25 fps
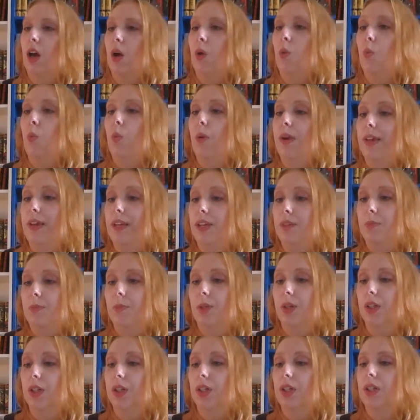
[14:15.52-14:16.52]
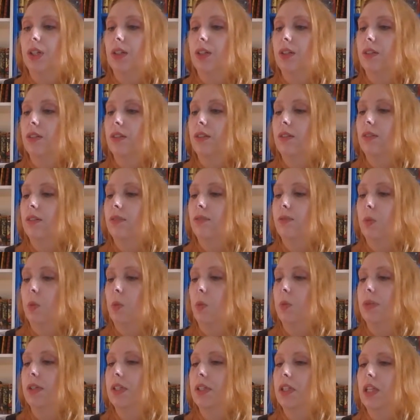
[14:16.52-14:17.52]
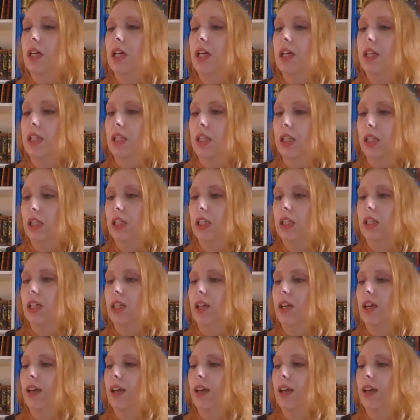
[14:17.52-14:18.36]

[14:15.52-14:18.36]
a weird book format, I think.